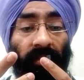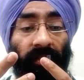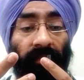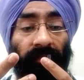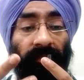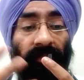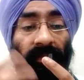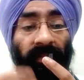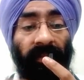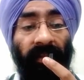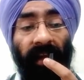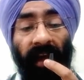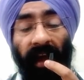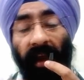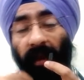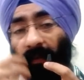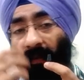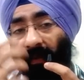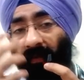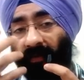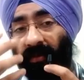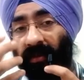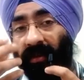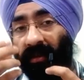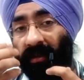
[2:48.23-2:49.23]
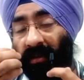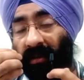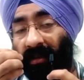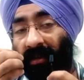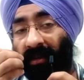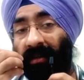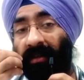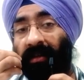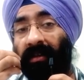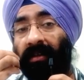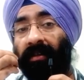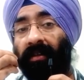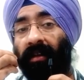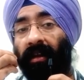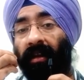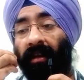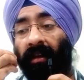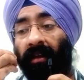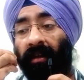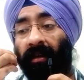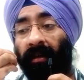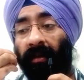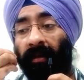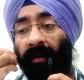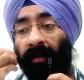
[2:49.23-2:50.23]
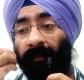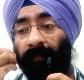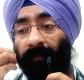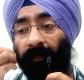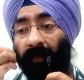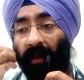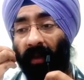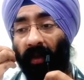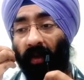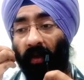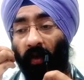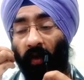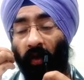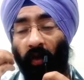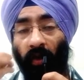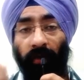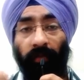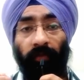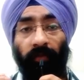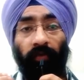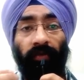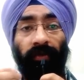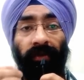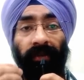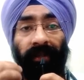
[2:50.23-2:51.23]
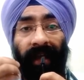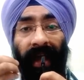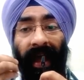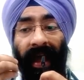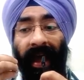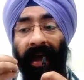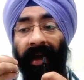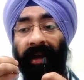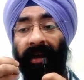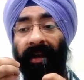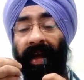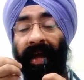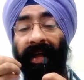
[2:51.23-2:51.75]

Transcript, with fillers: with the help of certain hormones and